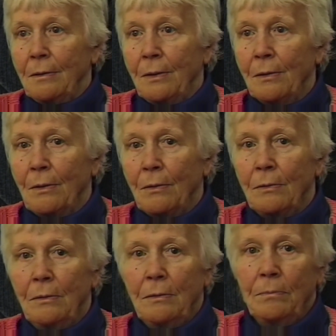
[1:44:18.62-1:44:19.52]
you
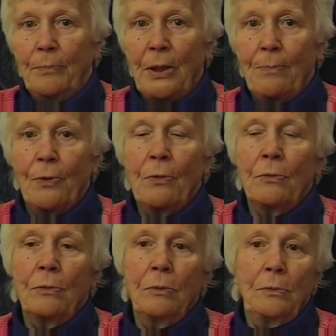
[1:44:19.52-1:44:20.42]
know, people
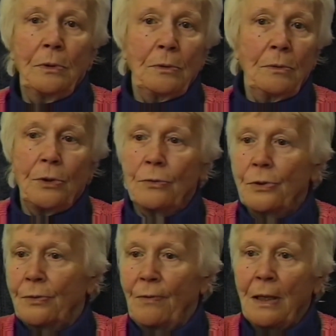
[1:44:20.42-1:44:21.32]
who
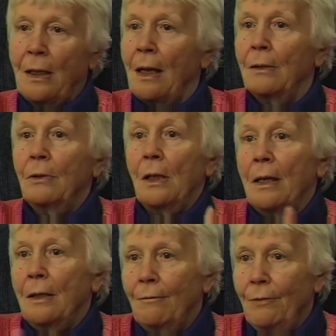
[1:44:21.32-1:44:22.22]
just went out
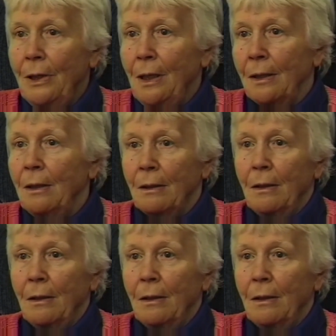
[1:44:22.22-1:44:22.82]
like we did.